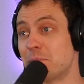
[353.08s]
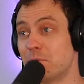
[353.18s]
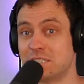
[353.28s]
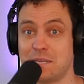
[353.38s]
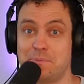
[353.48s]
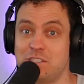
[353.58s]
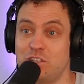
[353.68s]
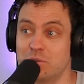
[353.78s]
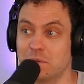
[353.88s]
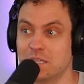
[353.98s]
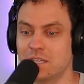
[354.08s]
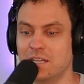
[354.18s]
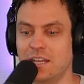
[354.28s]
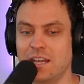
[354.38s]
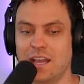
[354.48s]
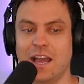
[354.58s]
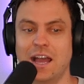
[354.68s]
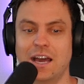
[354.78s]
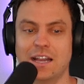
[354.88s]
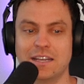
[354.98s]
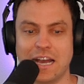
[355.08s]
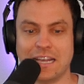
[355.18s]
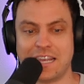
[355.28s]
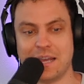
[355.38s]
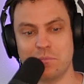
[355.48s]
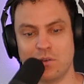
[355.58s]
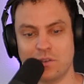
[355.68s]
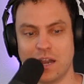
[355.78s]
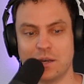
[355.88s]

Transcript: not a bird. DP's a human. And I came over.